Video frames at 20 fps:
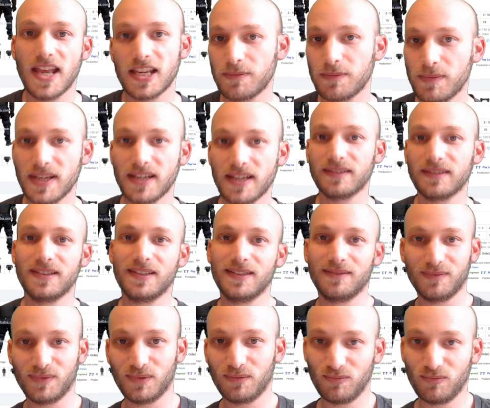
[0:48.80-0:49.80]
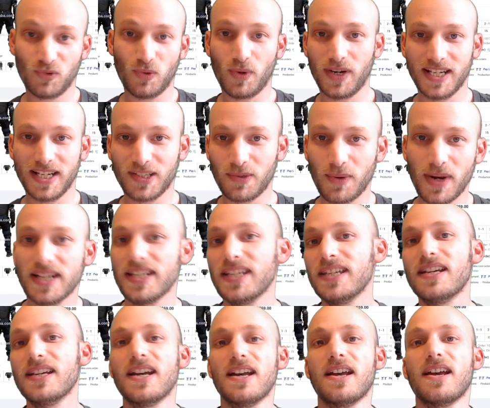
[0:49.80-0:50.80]
being
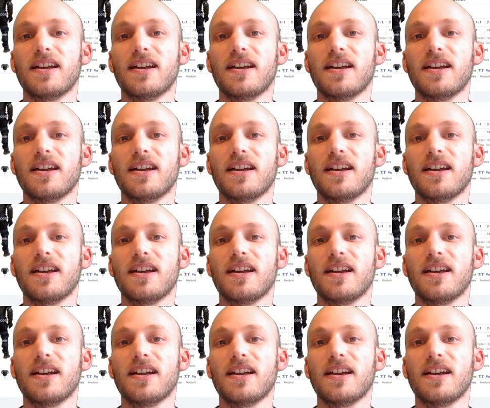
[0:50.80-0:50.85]
2020,